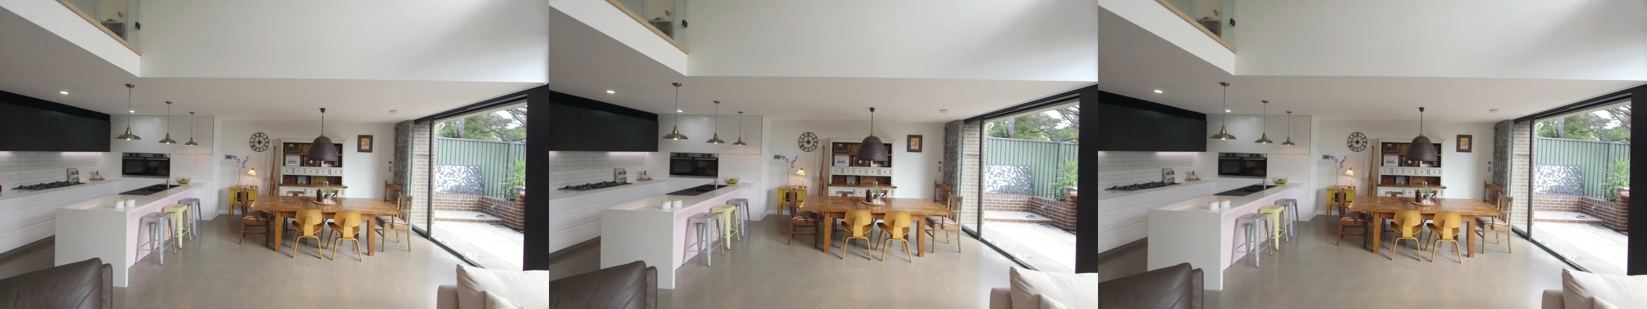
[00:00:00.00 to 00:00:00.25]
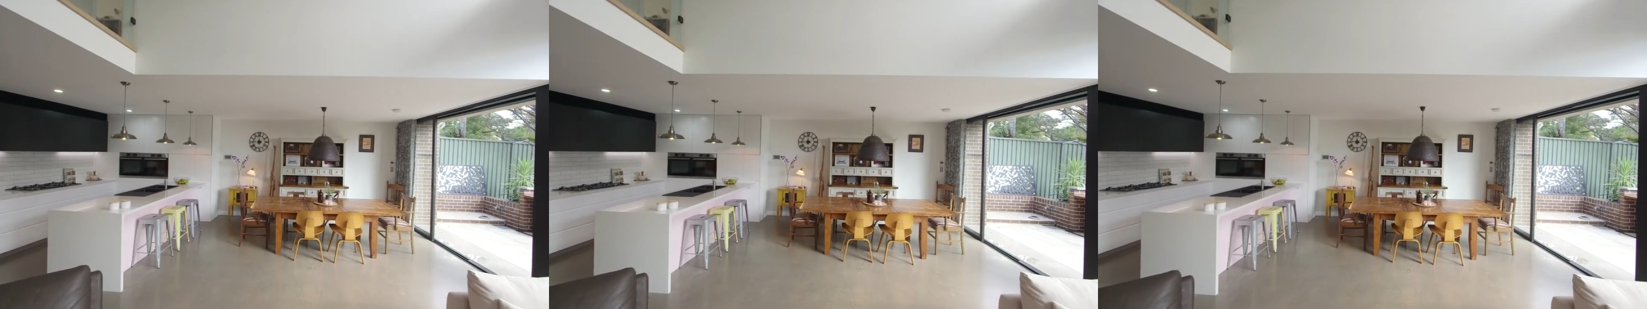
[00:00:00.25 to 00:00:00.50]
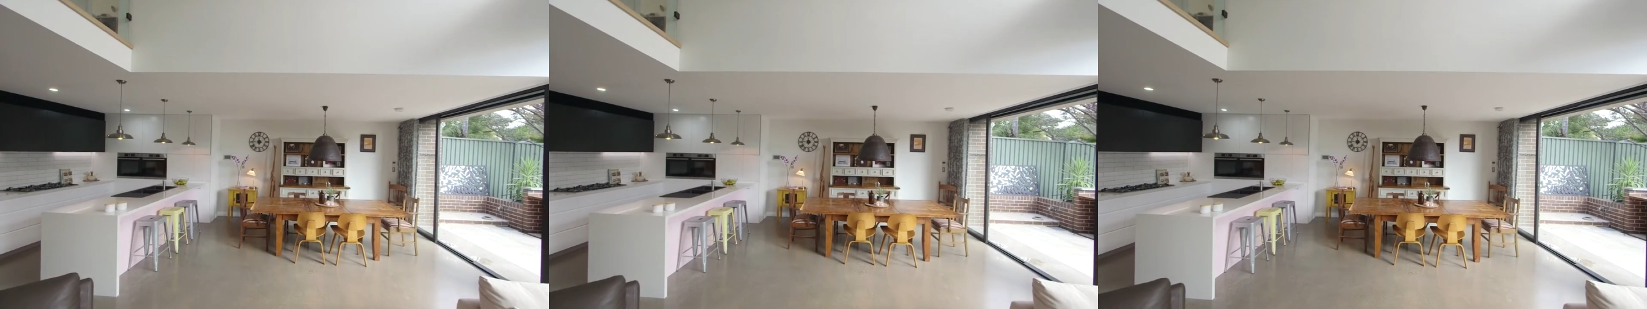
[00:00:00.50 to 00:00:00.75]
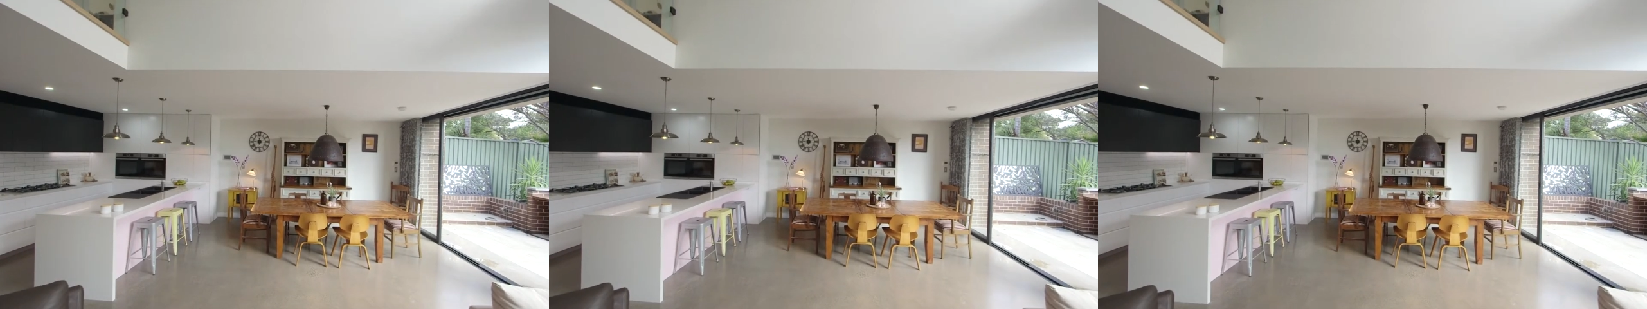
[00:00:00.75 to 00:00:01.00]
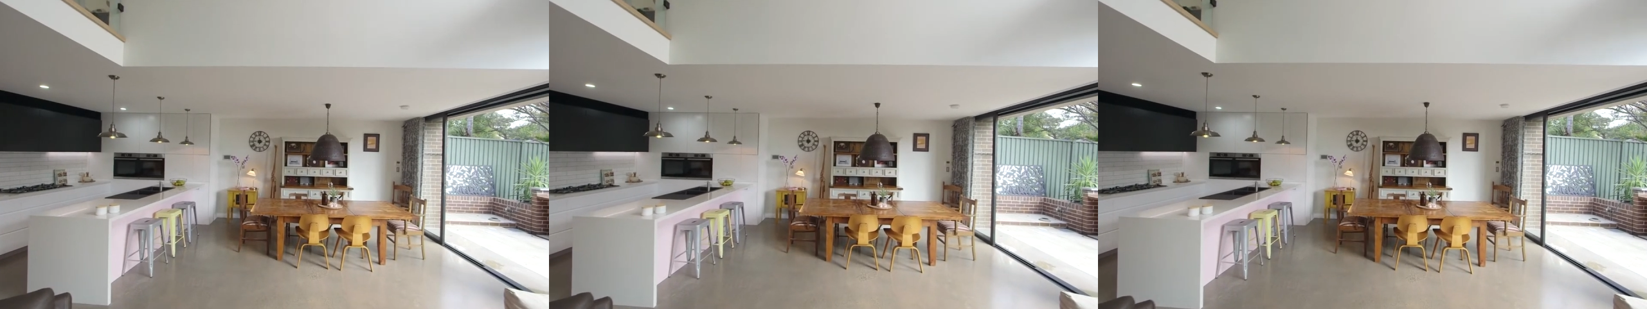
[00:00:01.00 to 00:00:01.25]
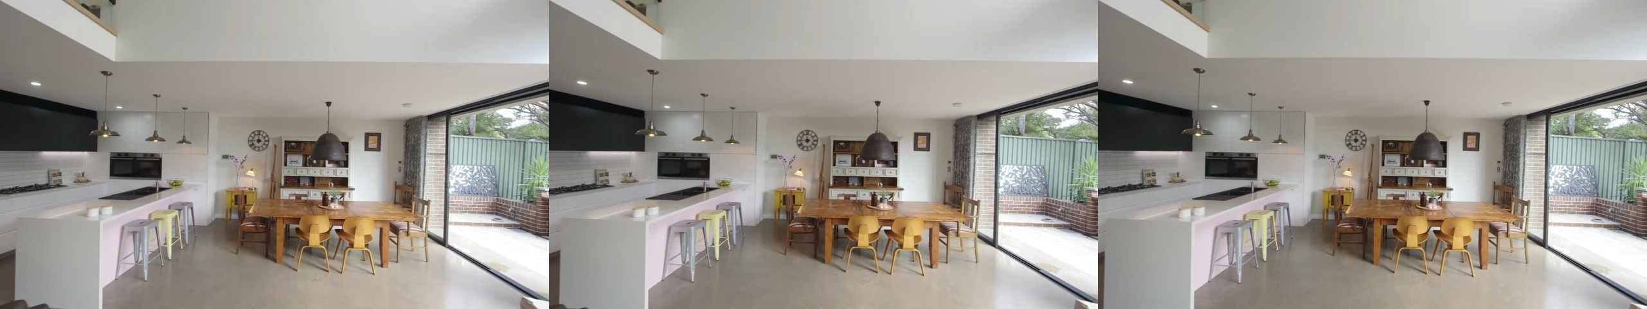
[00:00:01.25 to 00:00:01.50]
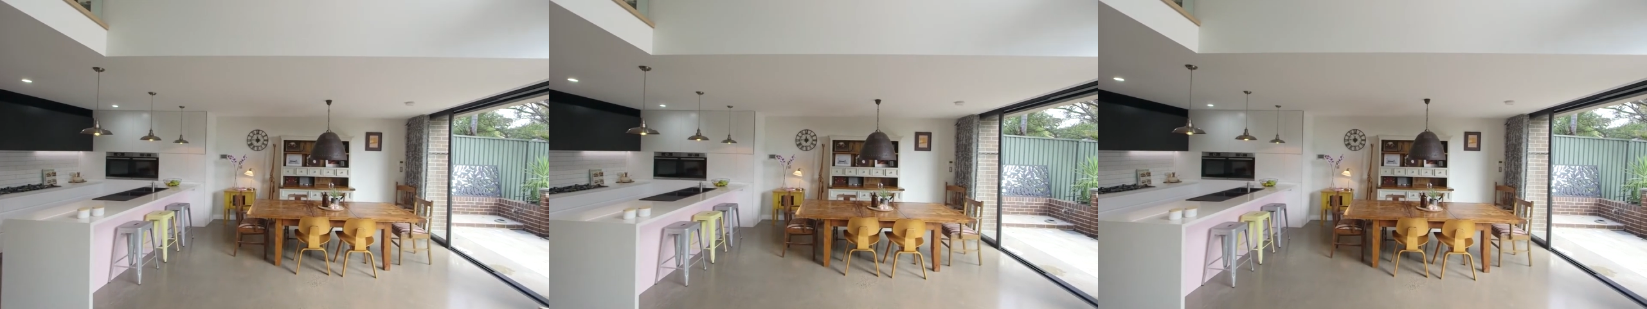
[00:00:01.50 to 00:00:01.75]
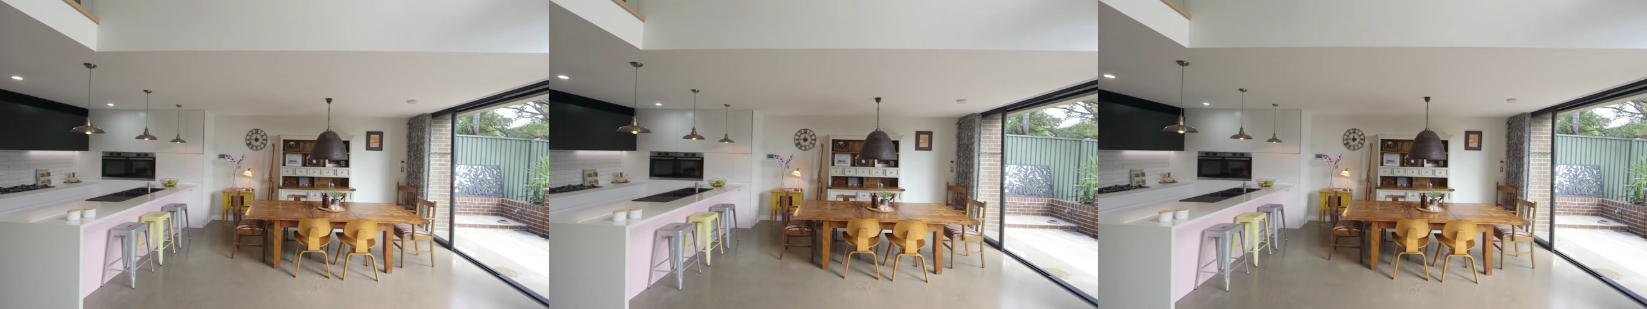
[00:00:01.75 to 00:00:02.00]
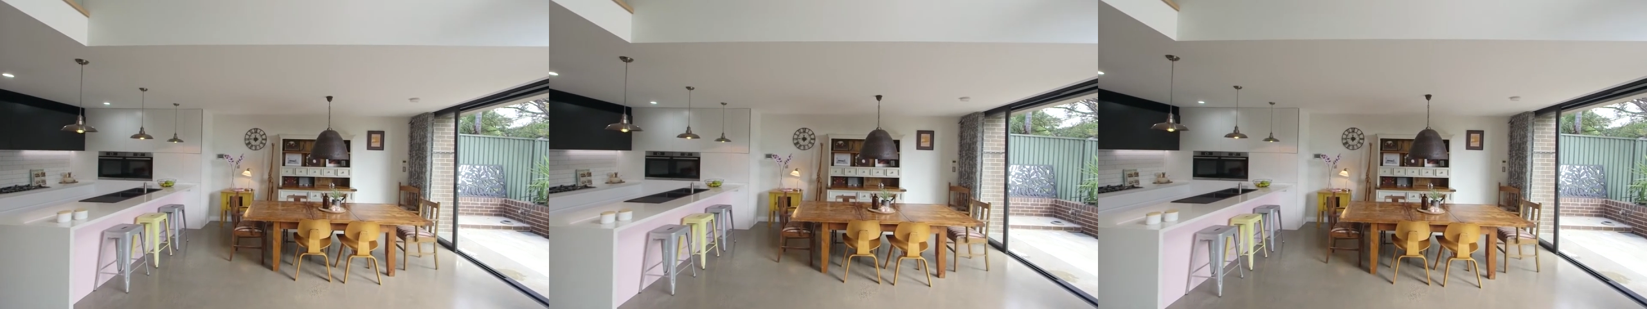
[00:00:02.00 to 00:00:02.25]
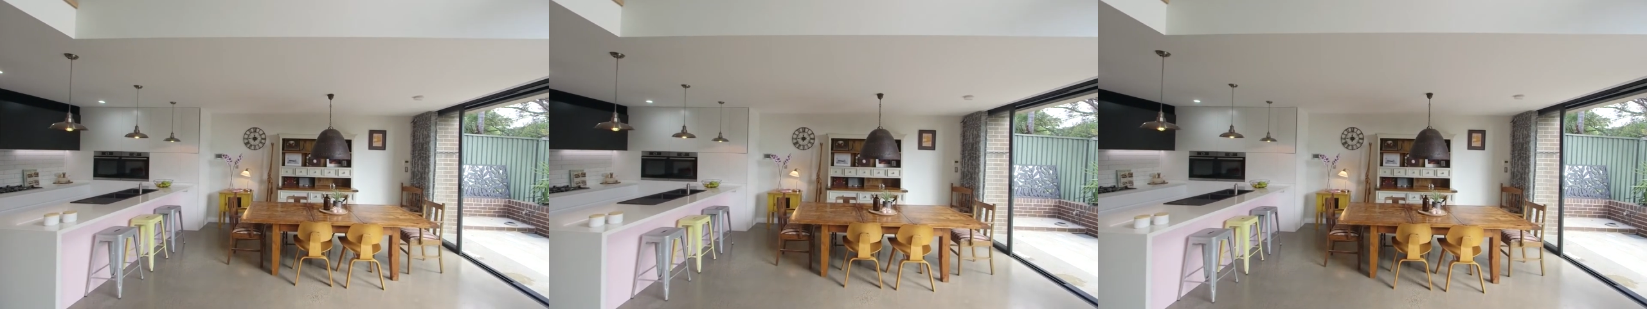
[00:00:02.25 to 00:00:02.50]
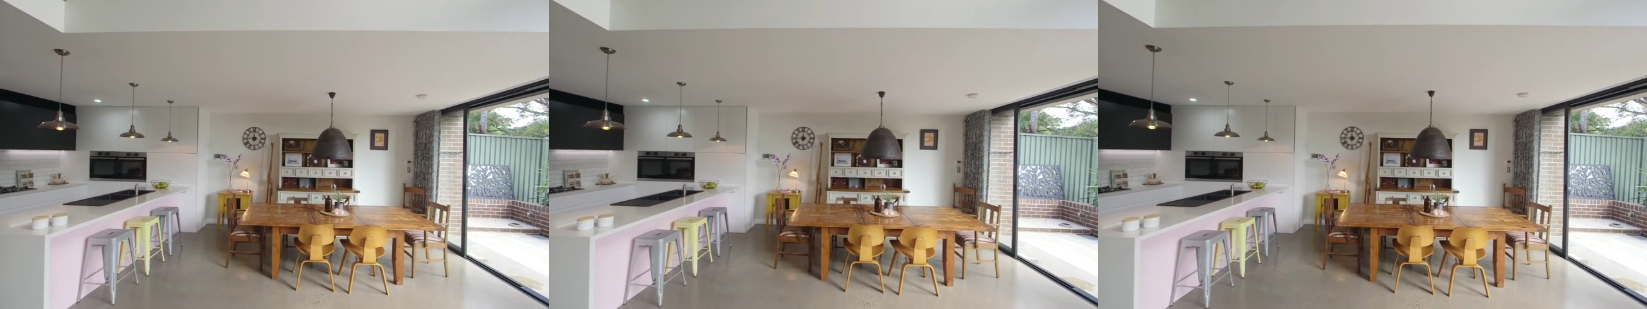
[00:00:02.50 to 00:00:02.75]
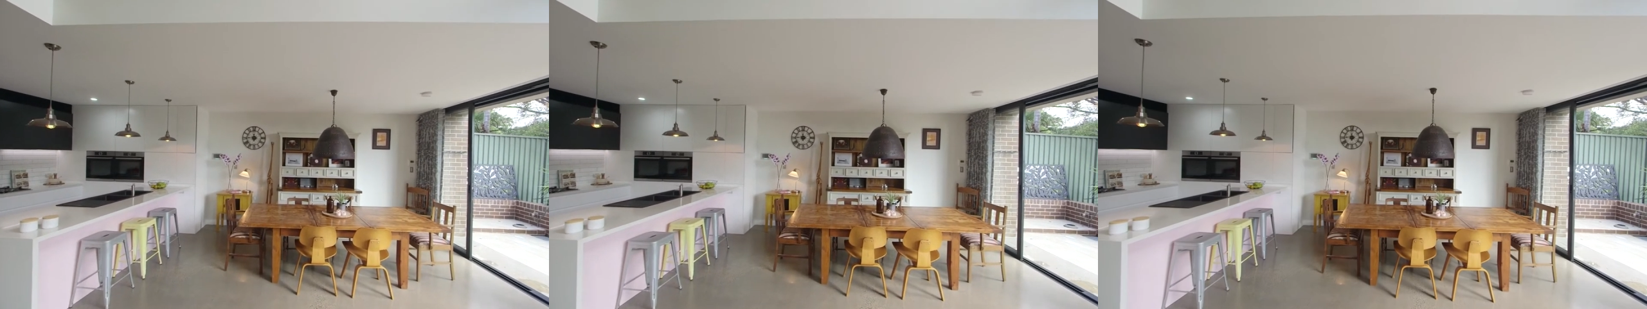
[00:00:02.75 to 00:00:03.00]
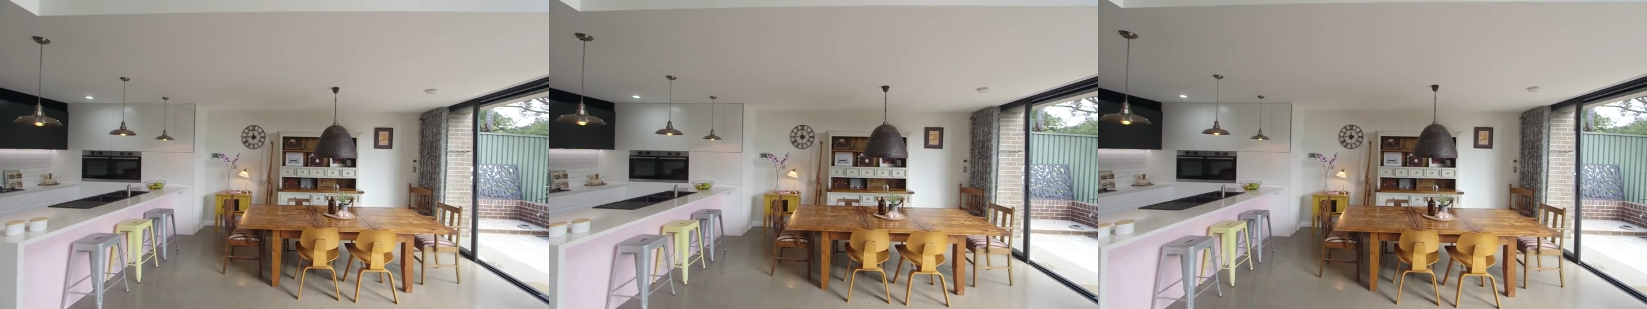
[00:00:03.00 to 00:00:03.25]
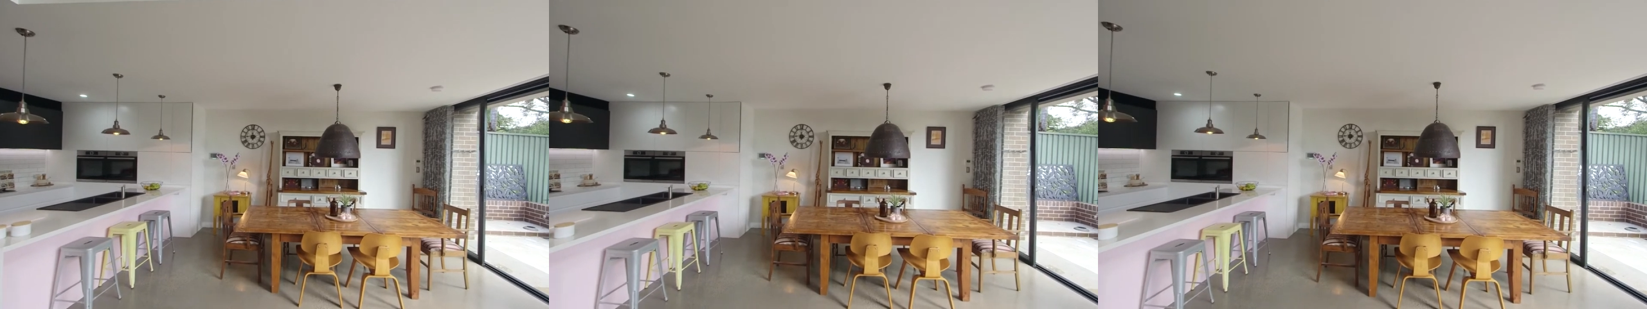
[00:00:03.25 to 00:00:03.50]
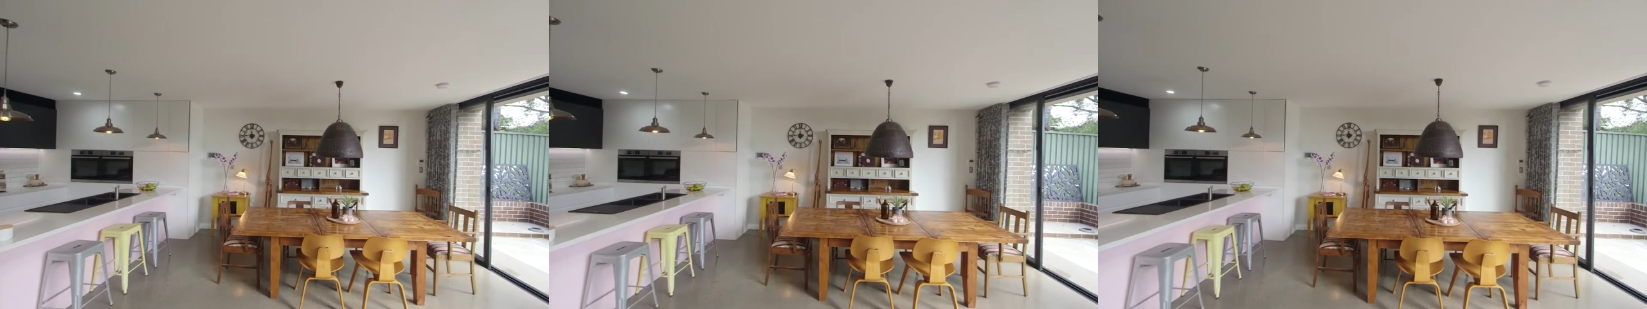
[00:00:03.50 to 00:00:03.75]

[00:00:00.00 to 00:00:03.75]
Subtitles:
[unreadable: no face in view]